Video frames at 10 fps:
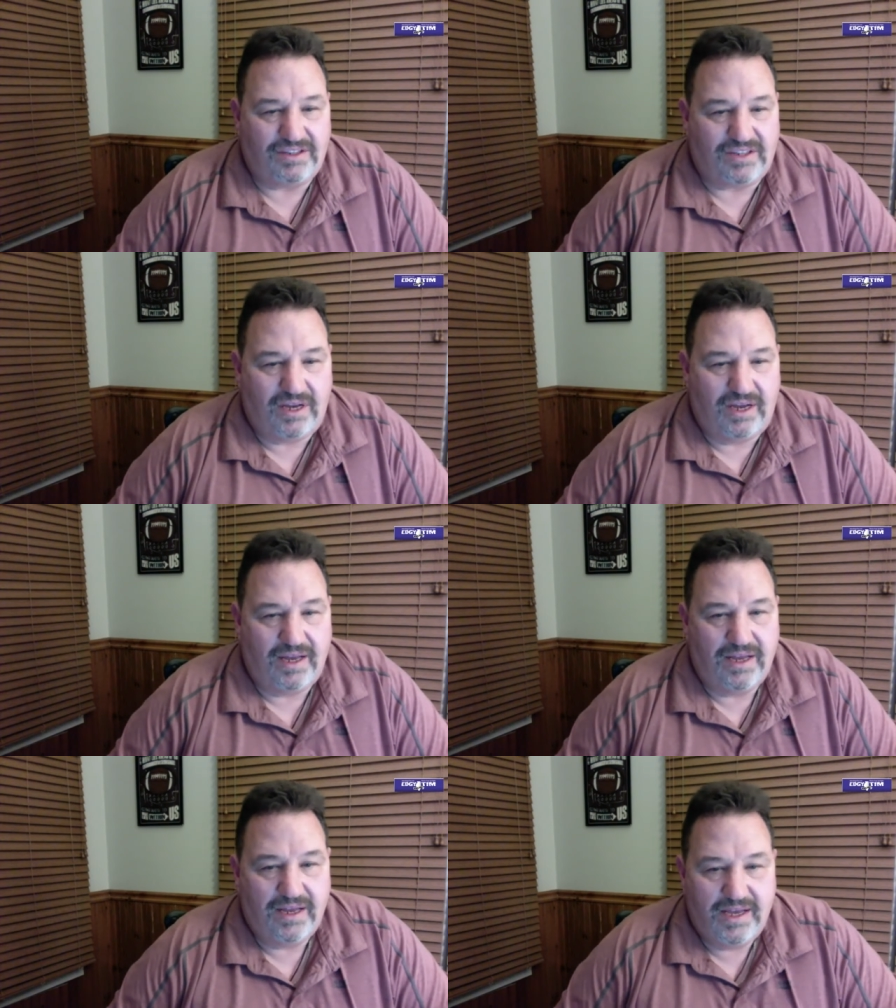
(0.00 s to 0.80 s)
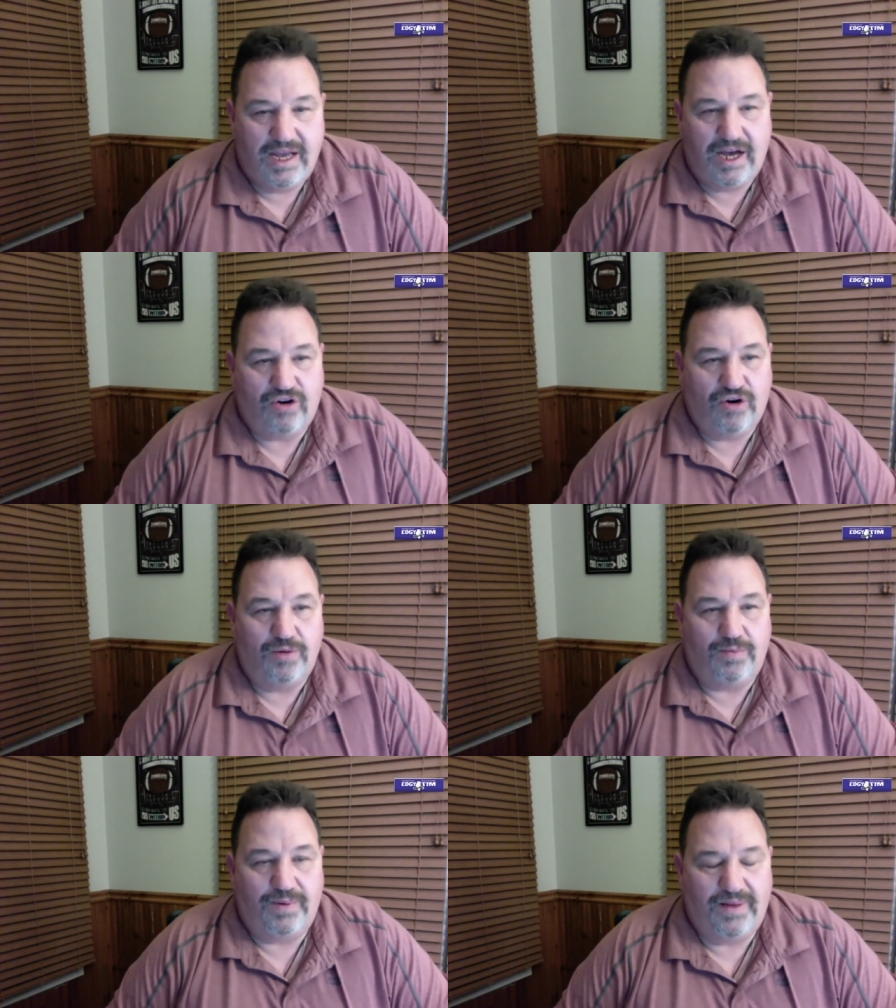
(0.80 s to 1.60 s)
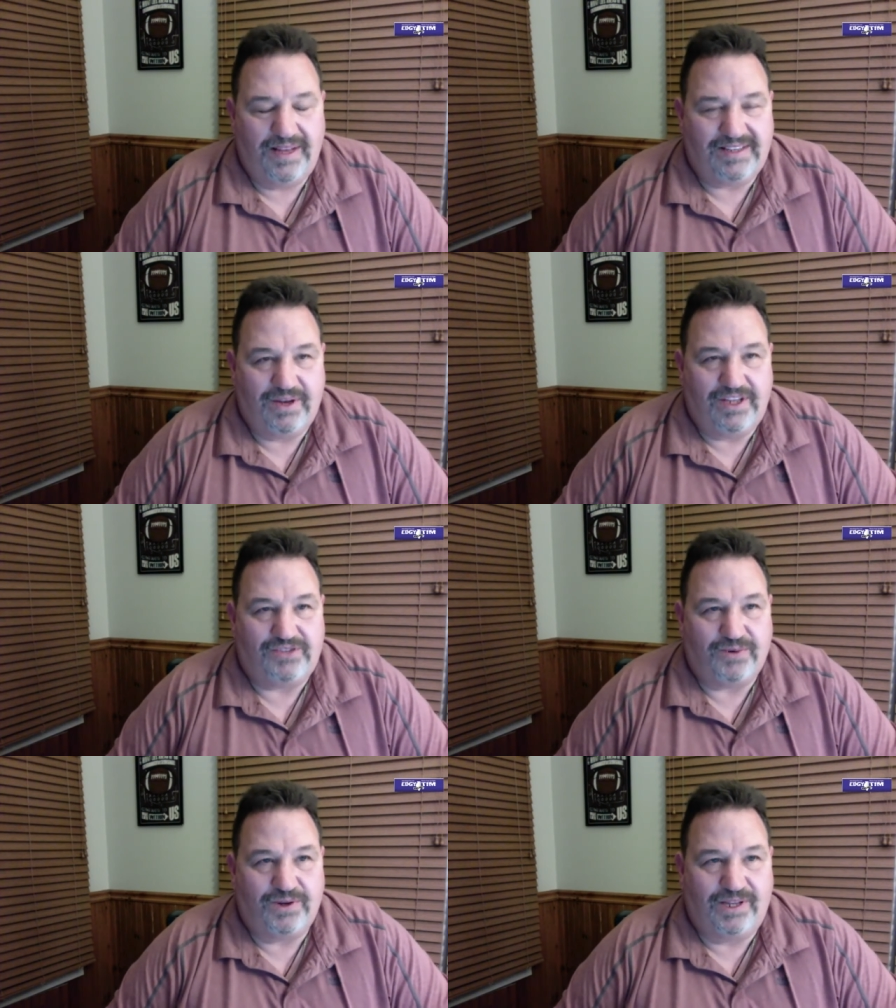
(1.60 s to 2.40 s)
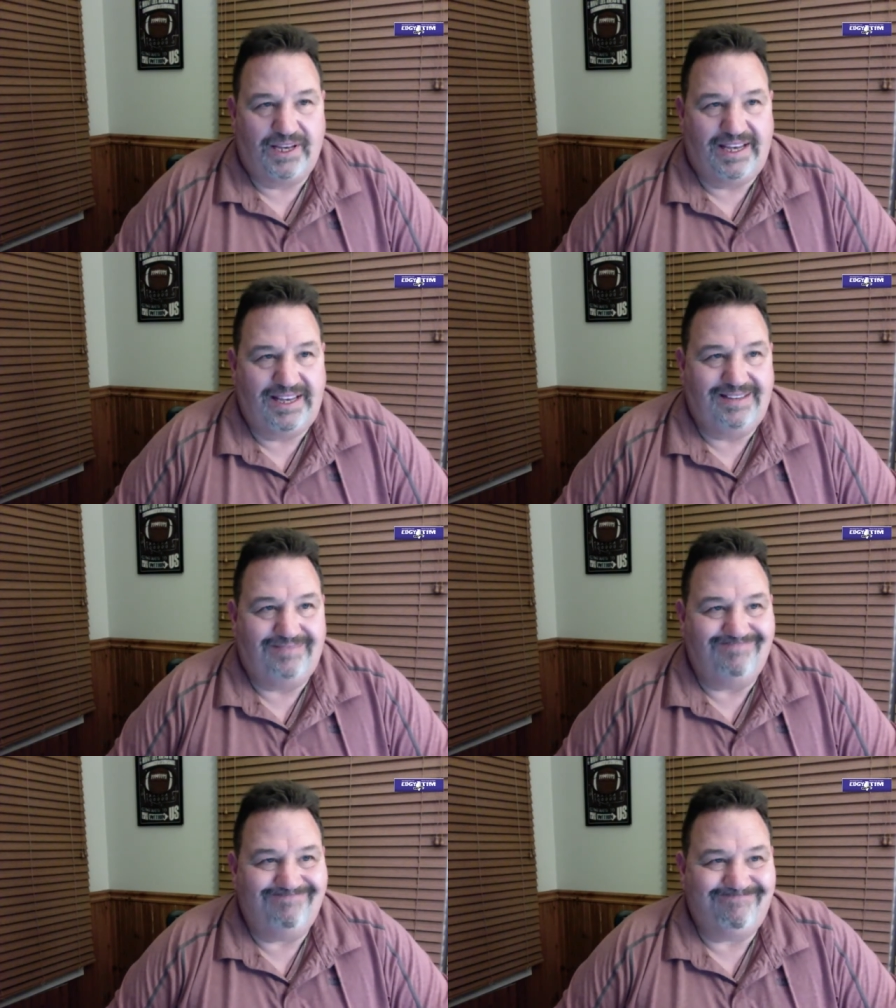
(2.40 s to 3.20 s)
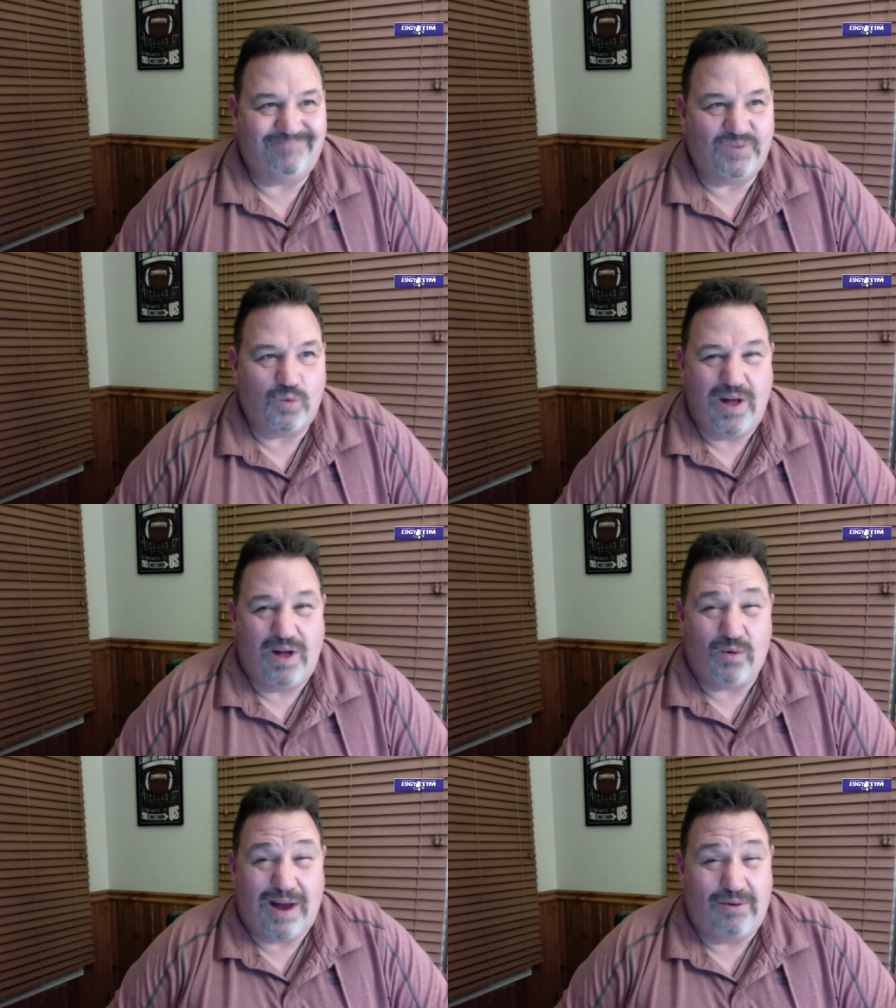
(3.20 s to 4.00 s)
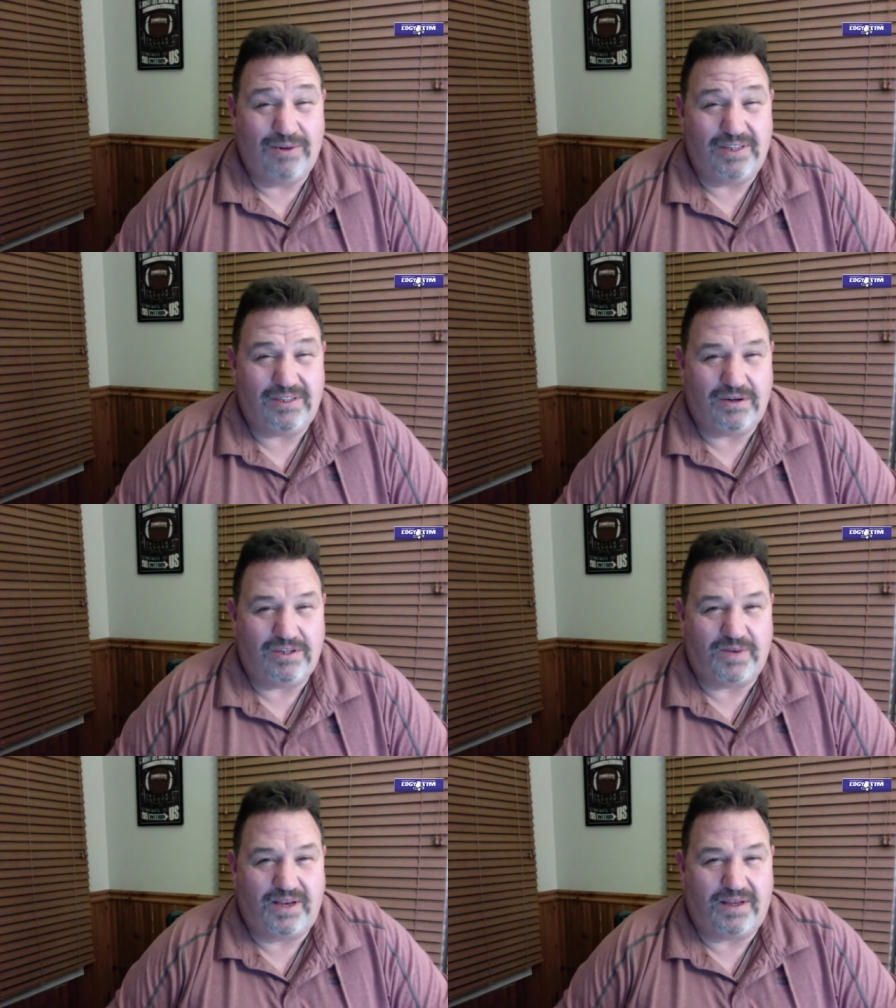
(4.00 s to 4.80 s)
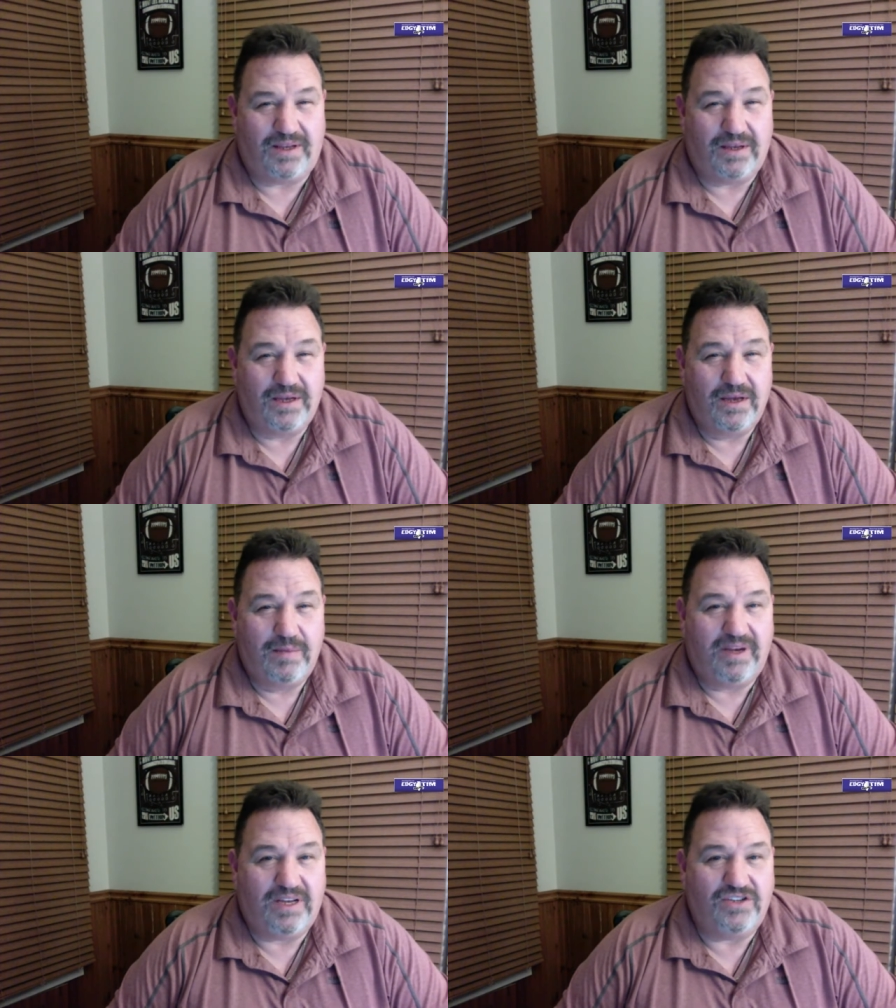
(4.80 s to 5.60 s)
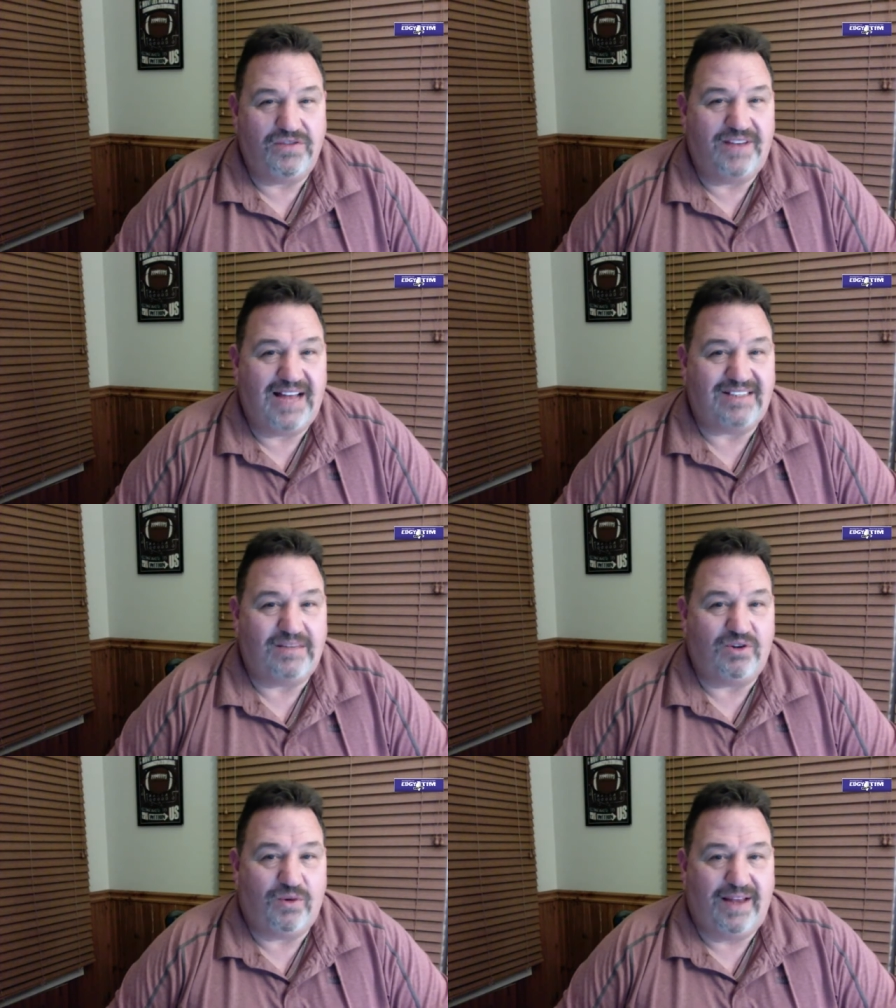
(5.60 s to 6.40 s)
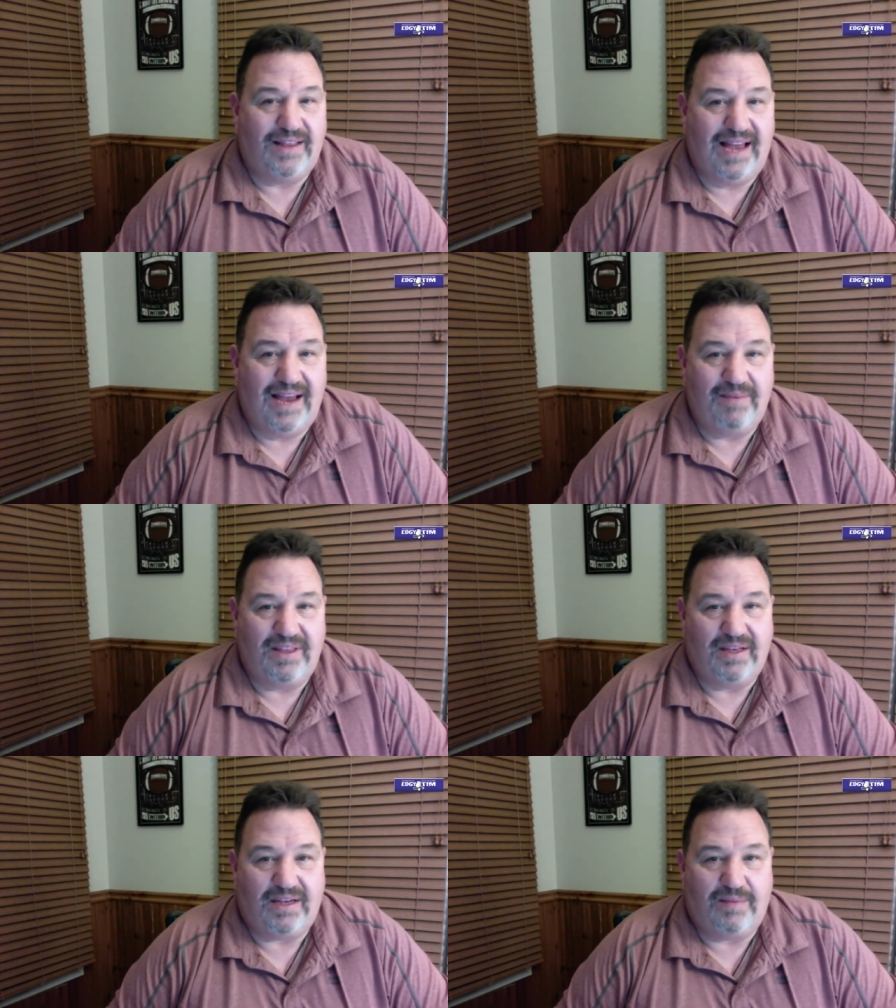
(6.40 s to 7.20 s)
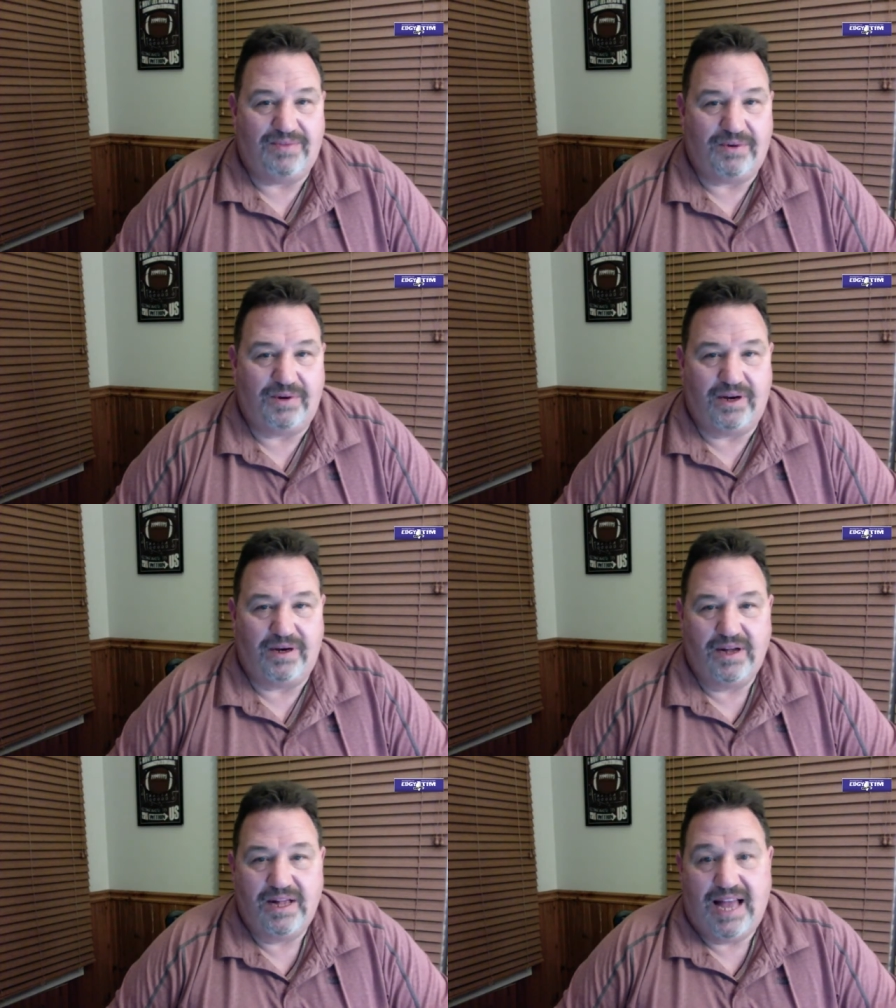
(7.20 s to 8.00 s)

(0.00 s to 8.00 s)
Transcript: there's a, a group, it's, it's really well rounded, so to speak because you've got some great linemen that come through here.